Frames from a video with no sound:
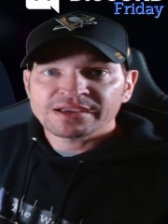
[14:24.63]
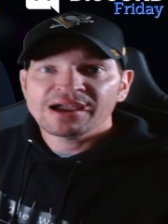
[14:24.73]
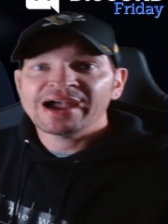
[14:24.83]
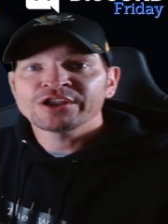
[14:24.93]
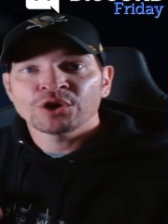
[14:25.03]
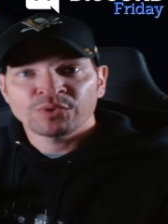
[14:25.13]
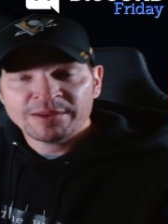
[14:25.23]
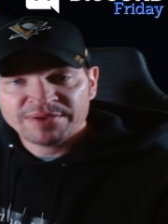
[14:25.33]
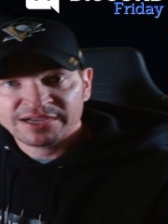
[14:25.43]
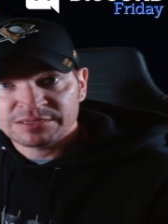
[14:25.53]
I go
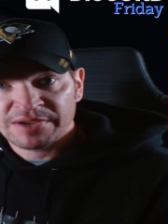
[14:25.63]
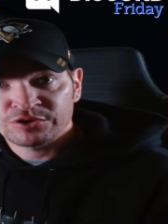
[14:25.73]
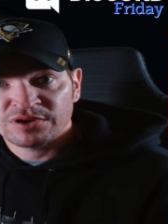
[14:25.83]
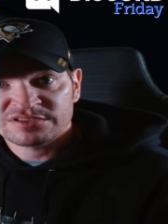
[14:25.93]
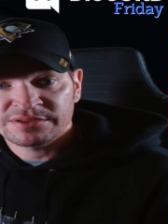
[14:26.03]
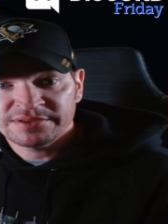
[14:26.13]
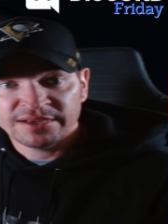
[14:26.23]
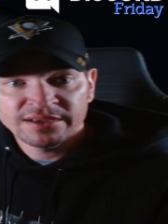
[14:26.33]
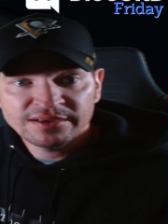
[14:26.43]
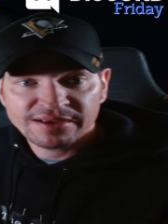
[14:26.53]
right back to my cross and
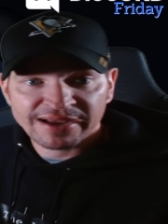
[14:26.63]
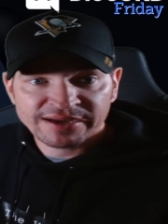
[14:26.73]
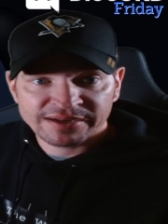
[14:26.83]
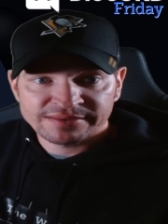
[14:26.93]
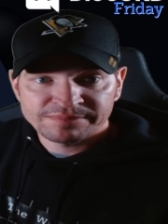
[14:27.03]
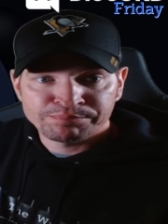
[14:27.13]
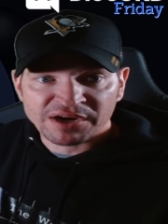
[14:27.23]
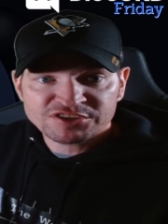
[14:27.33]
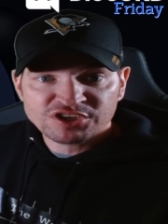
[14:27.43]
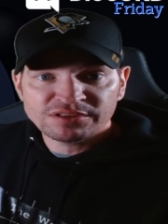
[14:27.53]
tee. I got a
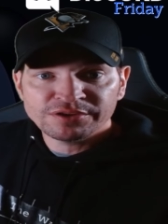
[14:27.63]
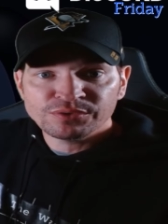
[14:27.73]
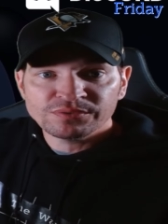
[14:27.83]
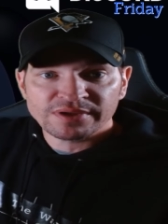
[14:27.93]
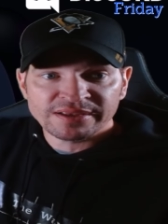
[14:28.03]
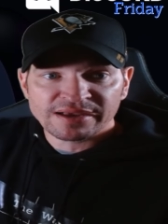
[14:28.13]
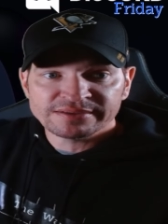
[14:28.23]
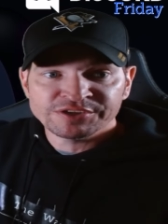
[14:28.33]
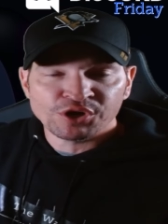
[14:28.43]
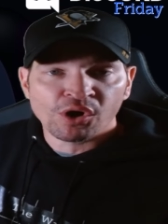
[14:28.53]
bunch of little, eh,
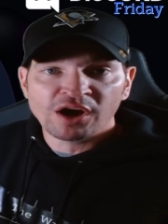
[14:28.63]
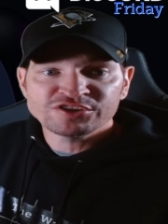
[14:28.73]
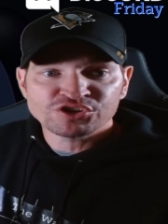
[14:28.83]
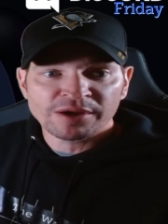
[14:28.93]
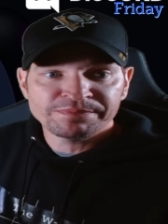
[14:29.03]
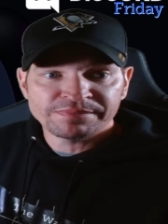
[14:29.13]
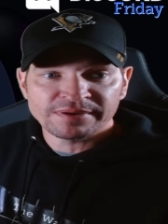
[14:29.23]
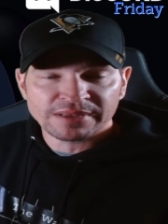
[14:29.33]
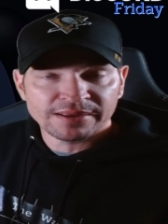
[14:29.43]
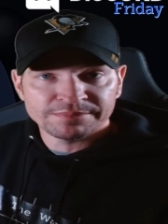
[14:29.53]
you know, odd shot
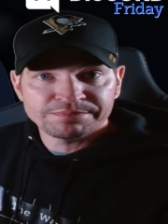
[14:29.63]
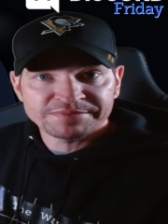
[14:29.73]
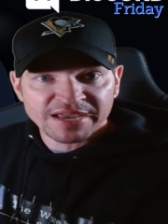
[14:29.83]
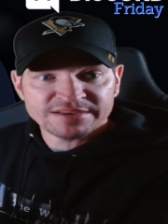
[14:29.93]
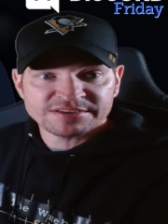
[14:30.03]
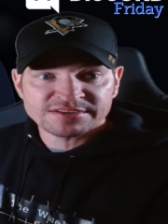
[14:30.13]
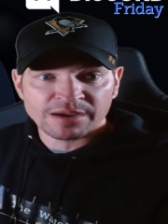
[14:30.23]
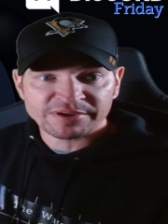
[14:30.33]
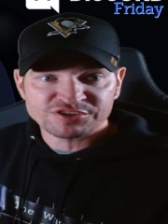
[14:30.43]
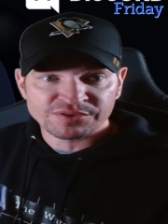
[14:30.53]
uh, cases
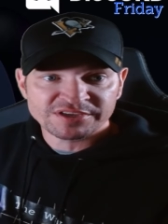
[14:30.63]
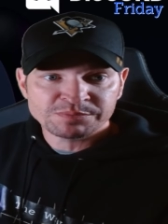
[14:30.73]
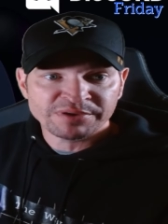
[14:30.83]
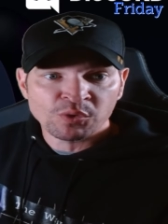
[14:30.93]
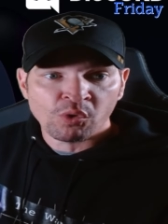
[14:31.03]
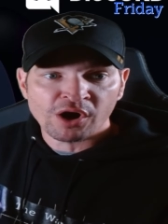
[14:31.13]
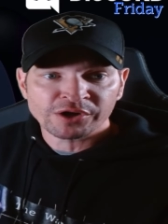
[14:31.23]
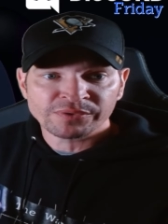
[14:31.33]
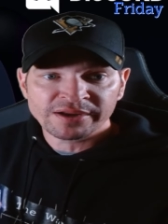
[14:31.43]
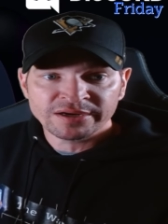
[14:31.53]
coming. So this big
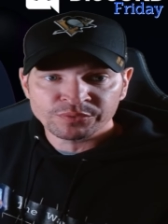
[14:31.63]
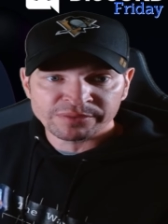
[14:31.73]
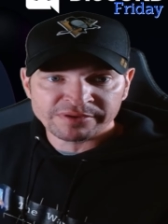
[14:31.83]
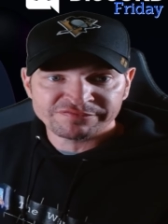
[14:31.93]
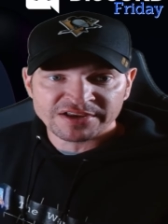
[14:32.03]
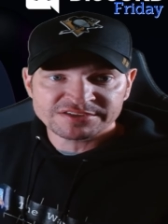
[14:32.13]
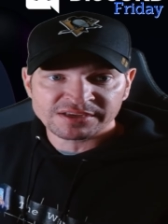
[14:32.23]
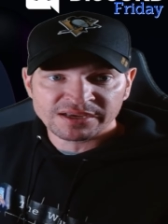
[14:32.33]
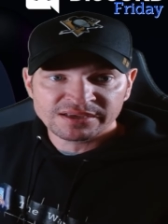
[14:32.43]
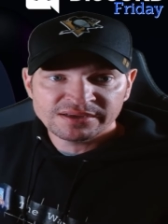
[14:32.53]
water right here would have been
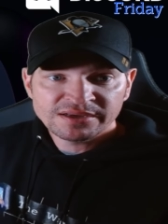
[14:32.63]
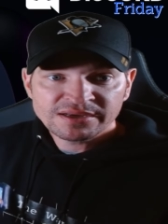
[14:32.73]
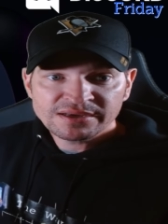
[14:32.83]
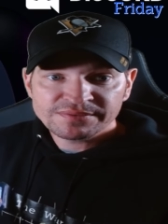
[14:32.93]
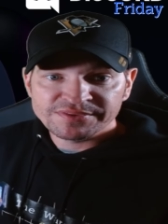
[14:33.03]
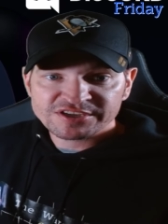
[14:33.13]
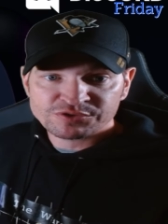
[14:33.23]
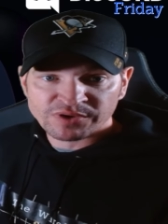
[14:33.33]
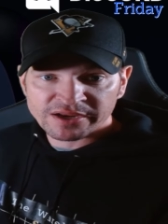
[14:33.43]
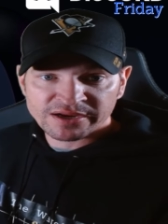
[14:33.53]
facing in.
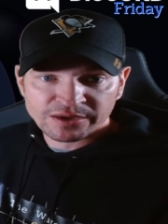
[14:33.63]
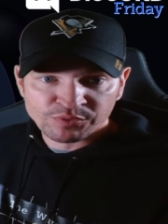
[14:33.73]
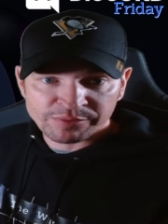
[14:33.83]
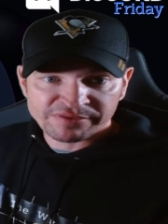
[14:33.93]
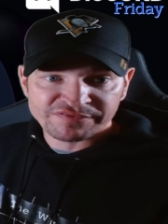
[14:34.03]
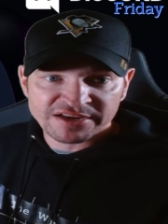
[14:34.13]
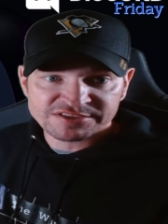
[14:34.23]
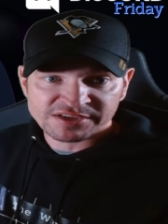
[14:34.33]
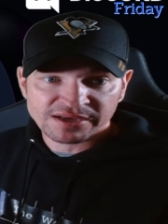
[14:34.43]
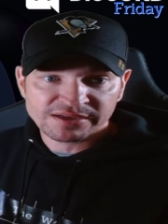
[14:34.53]
This right here would have been
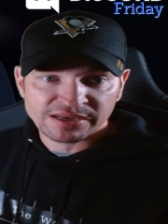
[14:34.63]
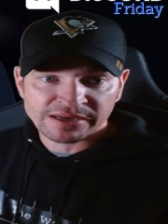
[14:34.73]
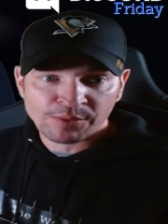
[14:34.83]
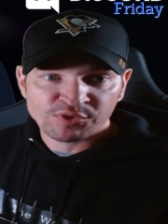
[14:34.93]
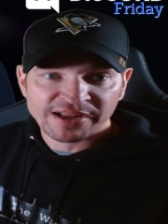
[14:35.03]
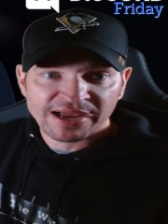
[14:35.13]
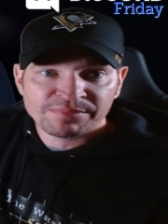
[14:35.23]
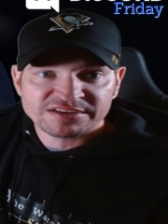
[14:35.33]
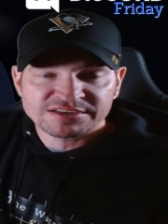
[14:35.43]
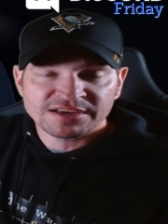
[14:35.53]
facing in, and I would have
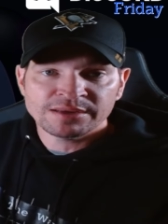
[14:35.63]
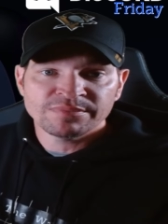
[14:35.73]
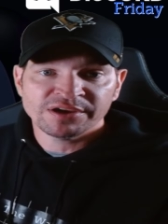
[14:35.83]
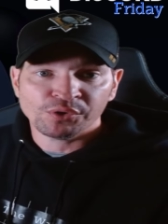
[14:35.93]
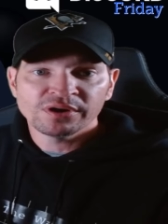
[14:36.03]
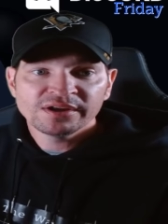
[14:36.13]
my skinny middle.